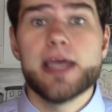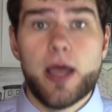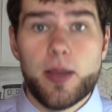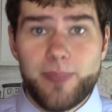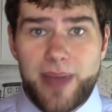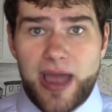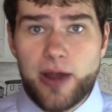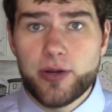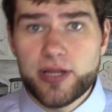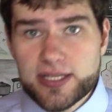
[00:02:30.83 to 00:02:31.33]

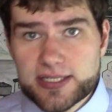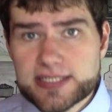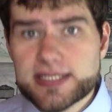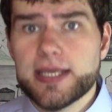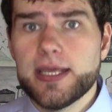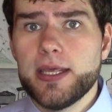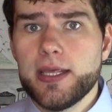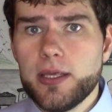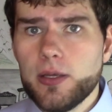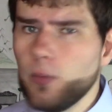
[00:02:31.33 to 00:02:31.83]
about it.
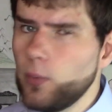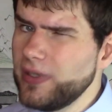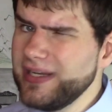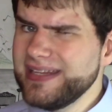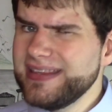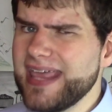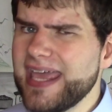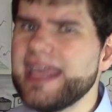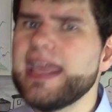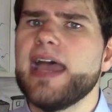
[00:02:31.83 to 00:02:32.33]
What
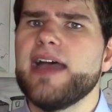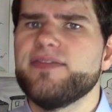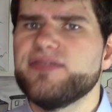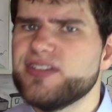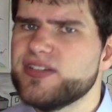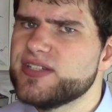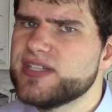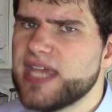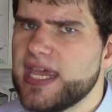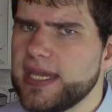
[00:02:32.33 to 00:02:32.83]
did they have
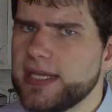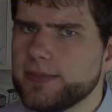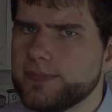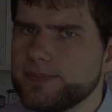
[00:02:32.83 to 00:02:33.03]
to say?